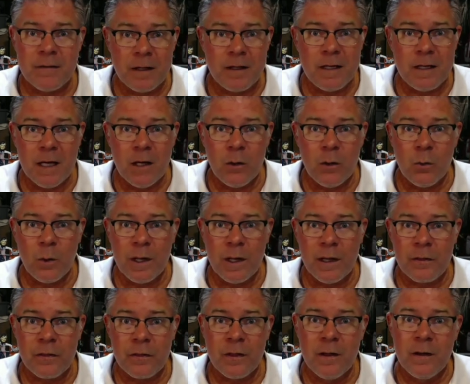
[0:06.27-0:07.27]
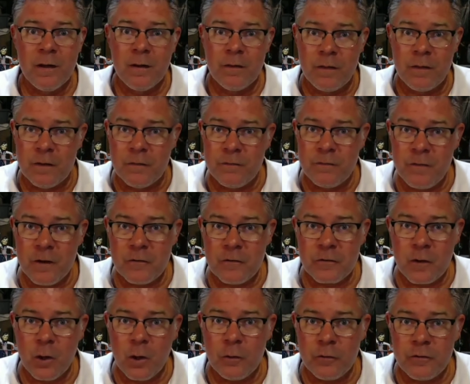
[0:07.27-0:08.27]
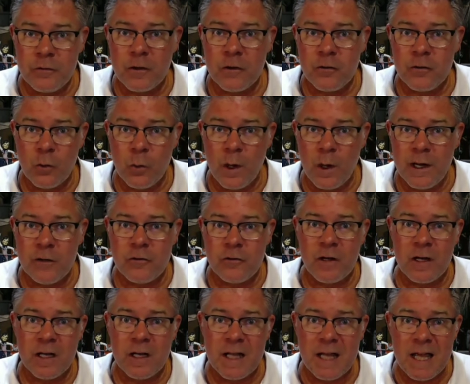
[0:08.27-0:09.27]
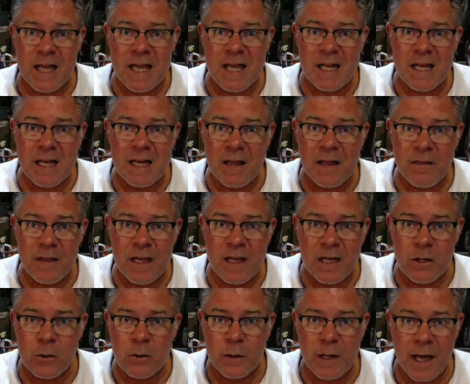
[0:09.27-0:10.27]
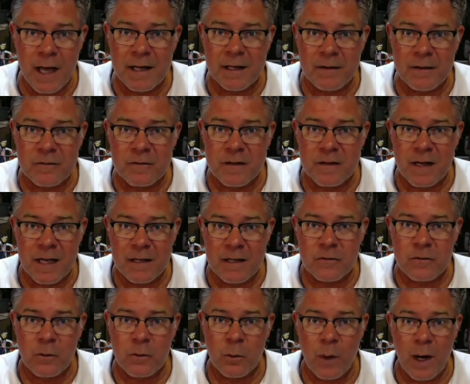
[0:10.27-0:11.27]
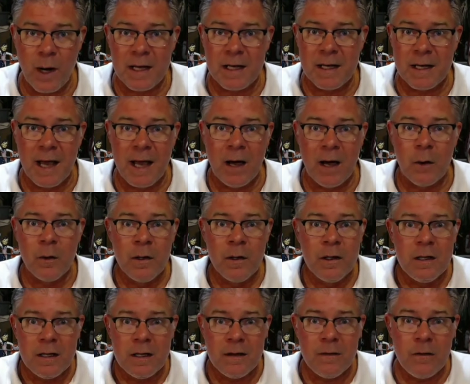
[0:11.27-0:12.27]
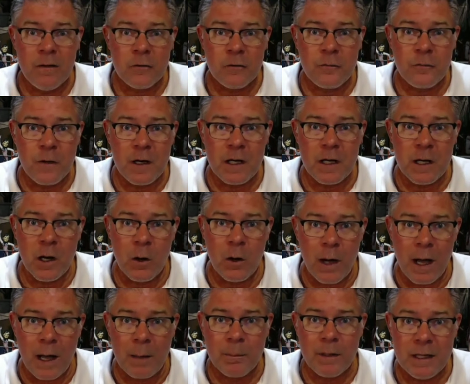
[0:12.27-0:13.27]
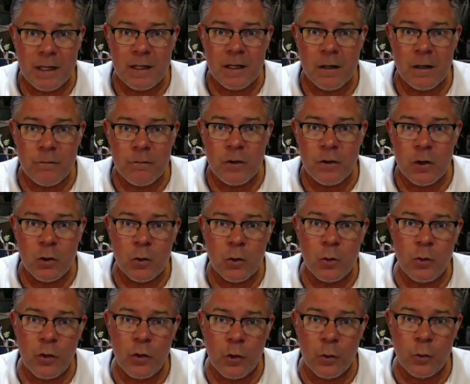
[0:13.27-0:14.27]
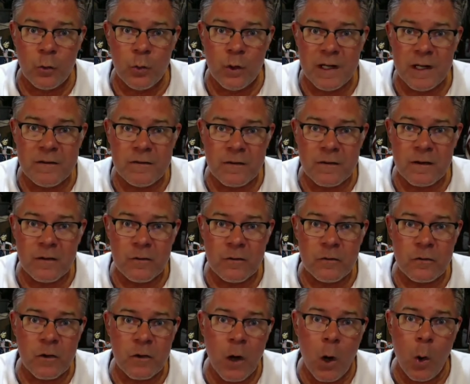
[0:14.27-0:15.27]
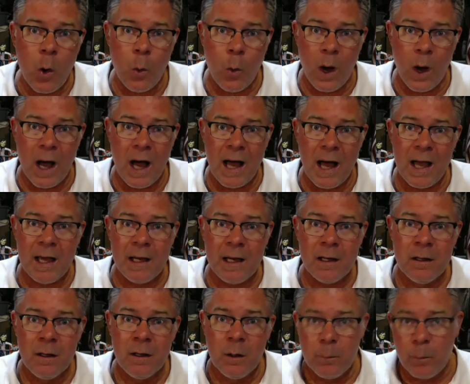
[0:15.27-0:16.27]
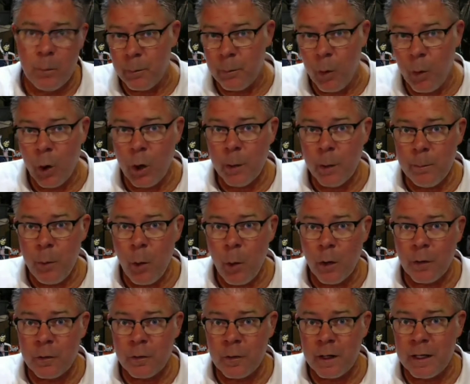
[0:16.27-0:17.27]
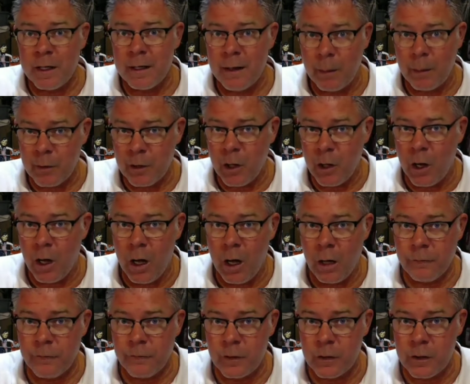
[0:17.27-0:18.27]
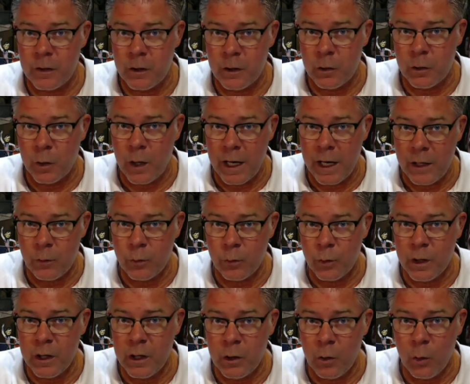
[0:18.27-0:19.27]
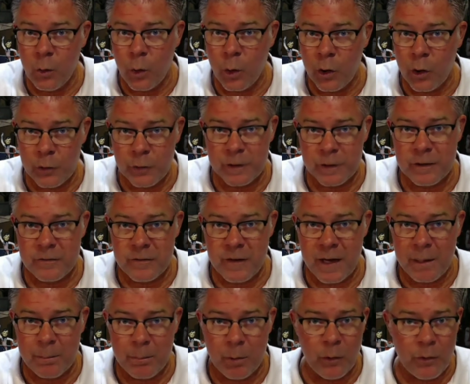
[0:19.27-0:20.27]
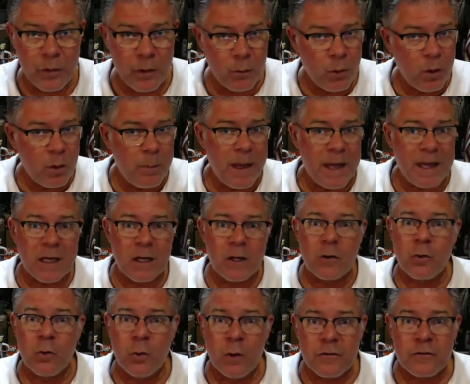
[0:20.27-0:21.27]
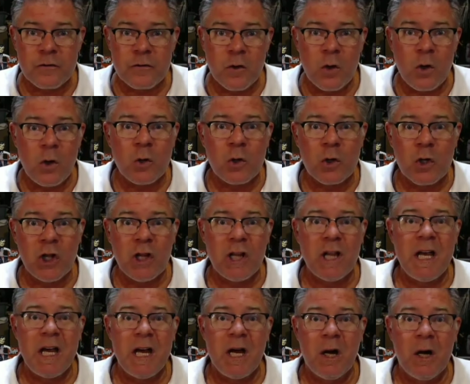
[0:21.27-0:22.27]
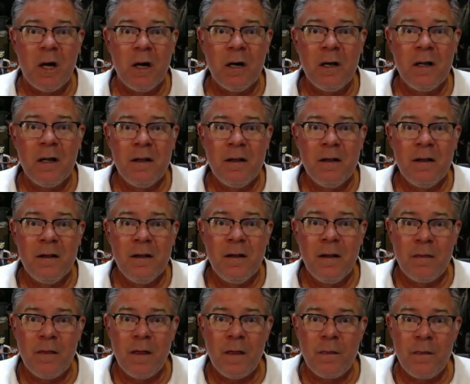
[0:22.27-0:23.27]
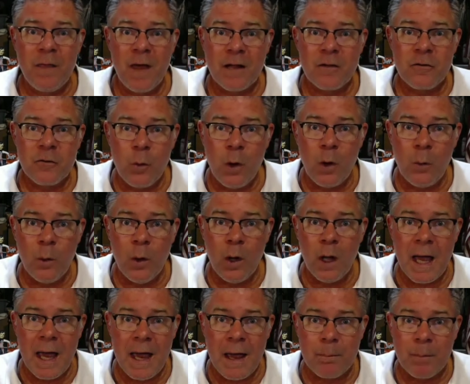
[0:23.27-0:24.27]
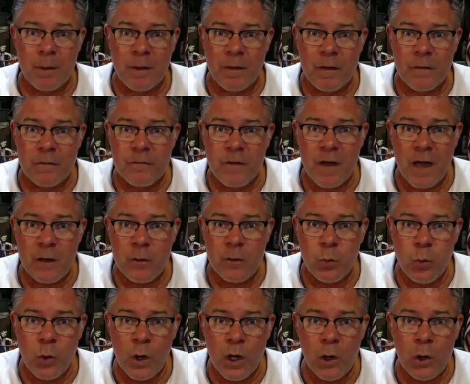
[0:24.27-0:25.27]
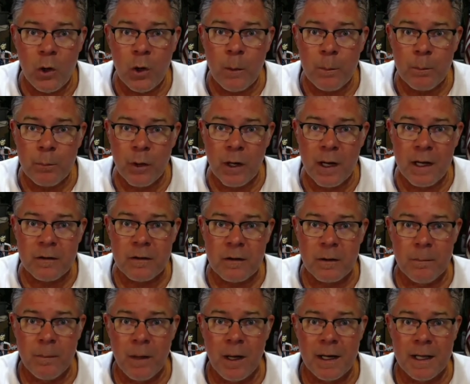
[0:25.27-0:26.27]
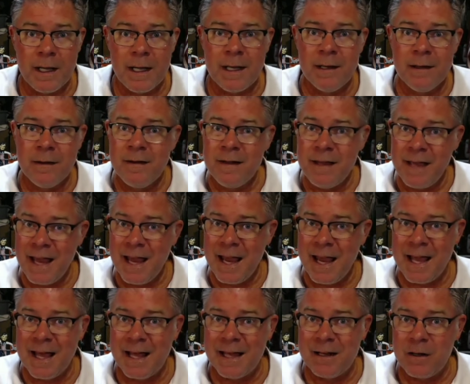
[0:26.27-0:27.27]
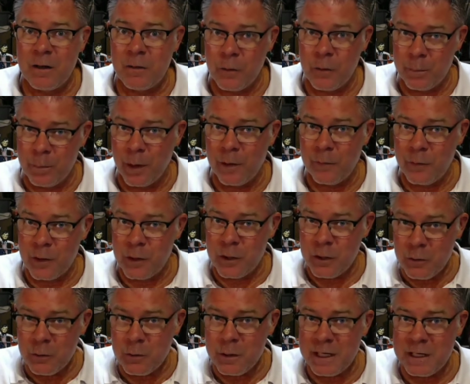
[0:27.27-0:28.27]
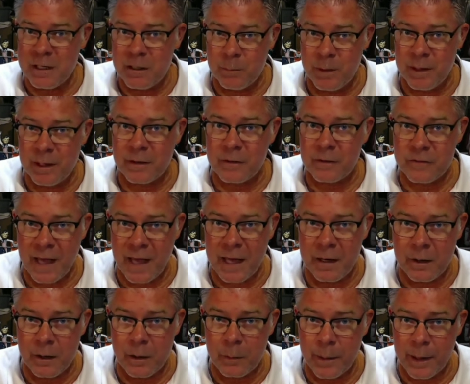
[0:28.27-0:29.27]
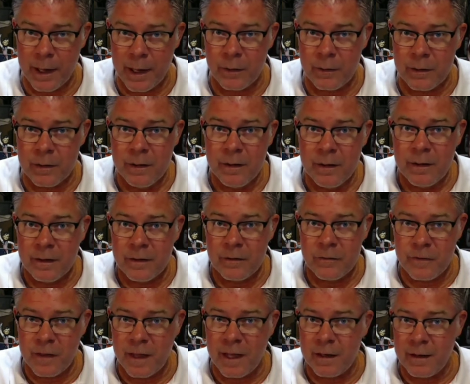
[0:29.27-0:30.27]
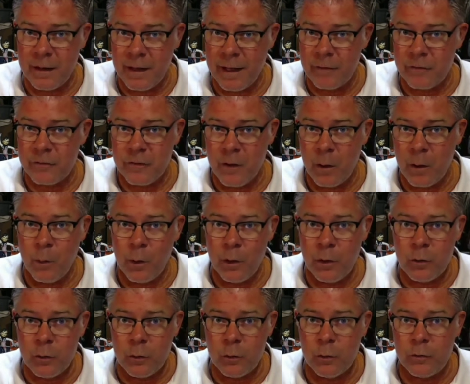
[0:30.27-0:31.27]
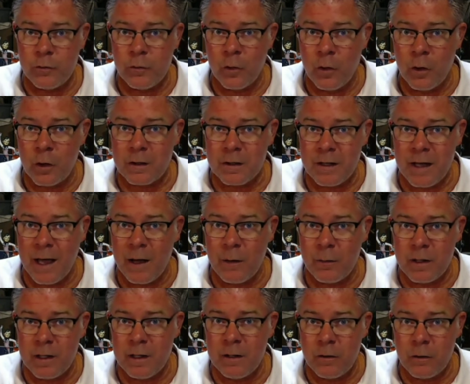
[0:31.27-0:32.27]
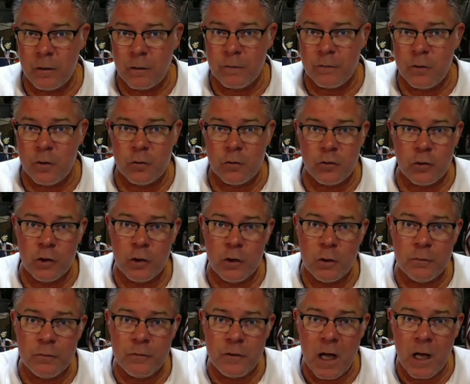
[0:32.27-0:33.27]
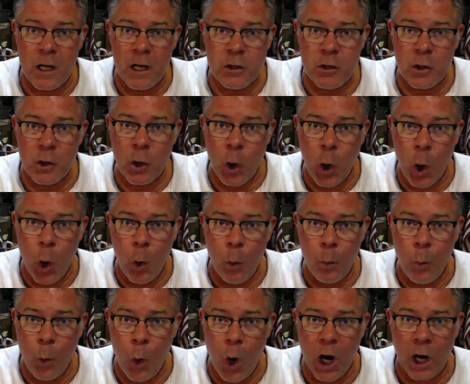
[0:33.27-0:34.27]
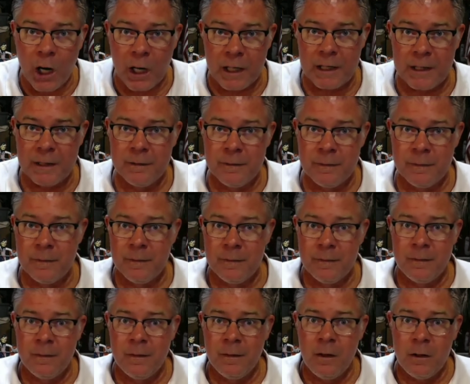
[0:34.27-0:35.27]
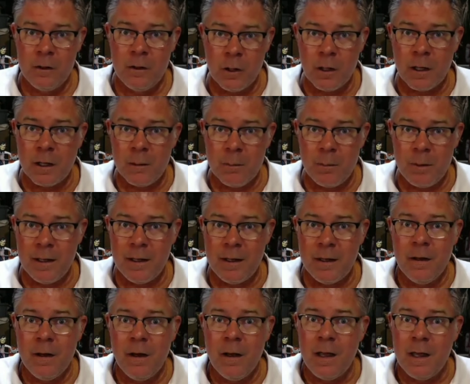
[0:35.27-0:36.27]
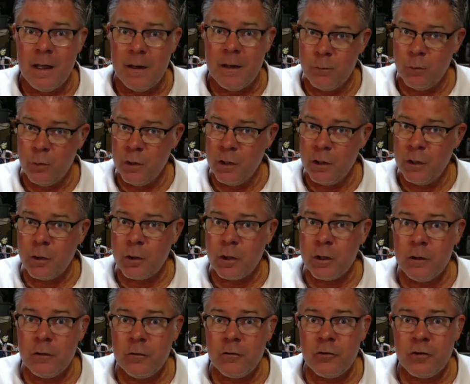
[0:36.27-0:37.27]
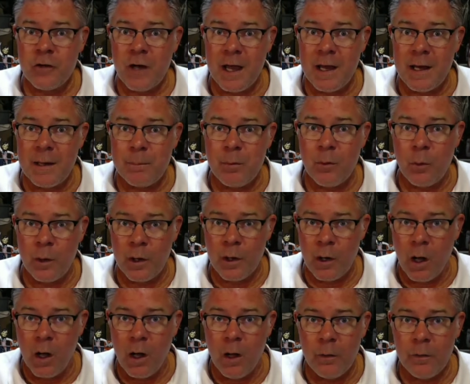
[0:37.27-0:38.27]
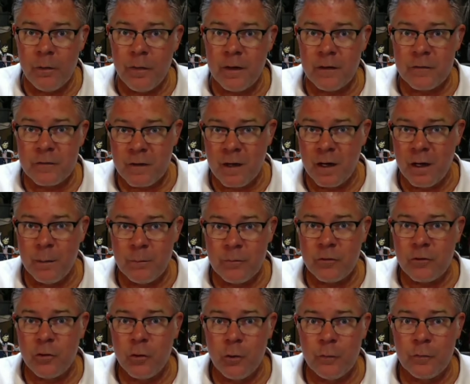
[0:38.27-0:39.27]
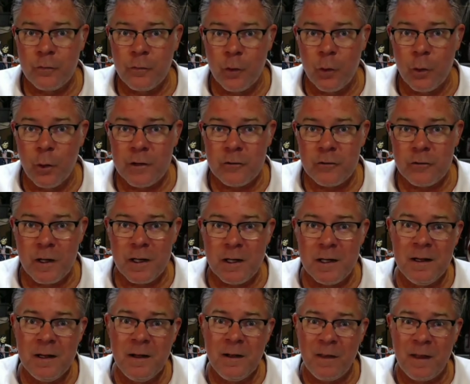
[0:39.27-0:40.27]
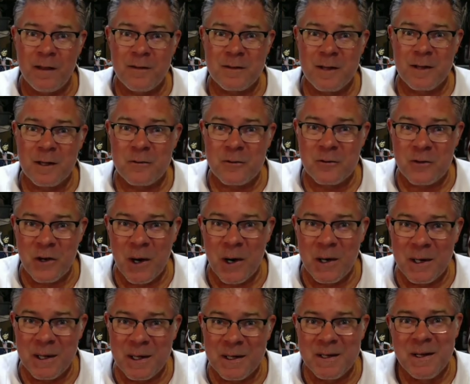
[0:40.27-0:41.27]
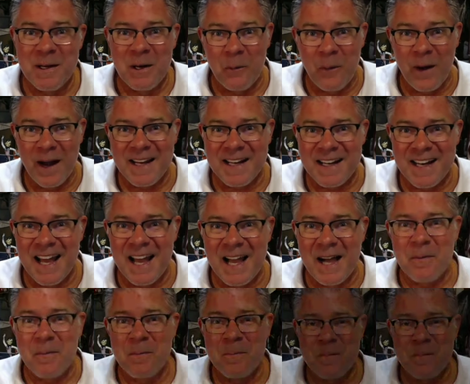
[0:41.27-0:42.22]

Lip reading: to deal with the fiscal situation in the United States right now. In this video, I'm going to give you the reasons why, but more importantly, I'm going to offer you a real-world example that will make it crystal clear that that's what will happen. The Fed will print money, and the part that you need to be excited about is that as someone who's looked out into the future, you've done your homework, you're going to be in real good shape when all this comes to fruition. Let's get started right now.